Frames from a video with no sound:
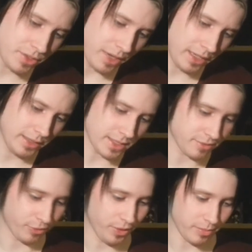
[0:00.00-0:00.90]
the track list
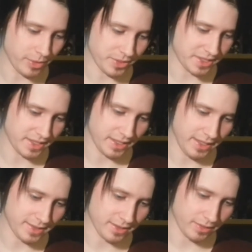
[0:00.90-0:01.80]
for the music
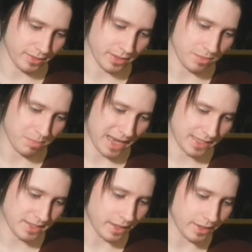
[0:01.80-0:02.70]
CDs on the
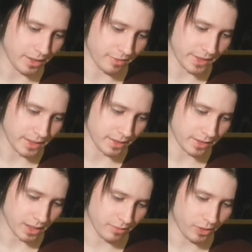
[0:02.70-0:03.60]
back side of the
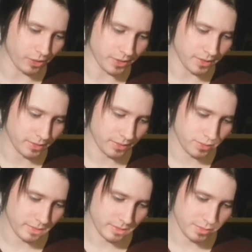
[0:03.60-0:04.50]
cover art,
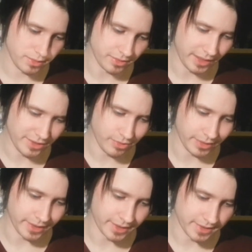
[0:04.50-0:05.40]
so that's
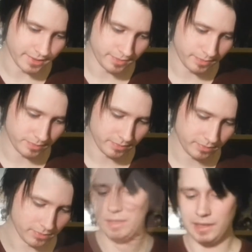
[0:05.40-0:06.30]
really nice.
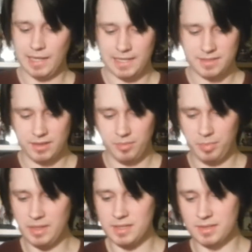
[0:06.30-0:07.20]
Last up
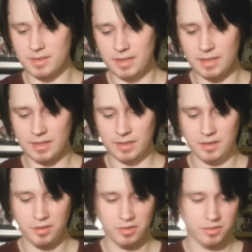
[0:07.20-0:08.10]
is the
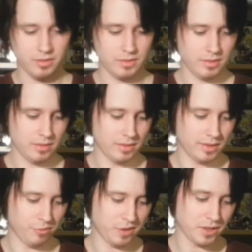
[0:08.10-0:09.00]

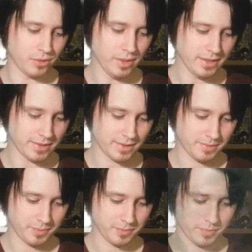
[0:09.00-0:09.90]
figurines.